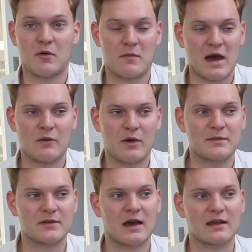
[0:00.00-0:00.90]
on my
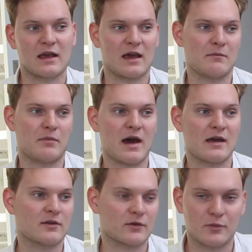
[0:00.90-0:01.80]
website and
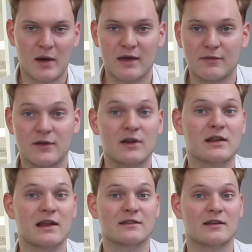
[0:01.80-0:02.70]
buying through my
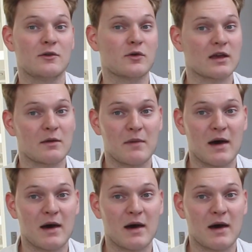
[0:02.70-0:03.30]
affiliate links and looking at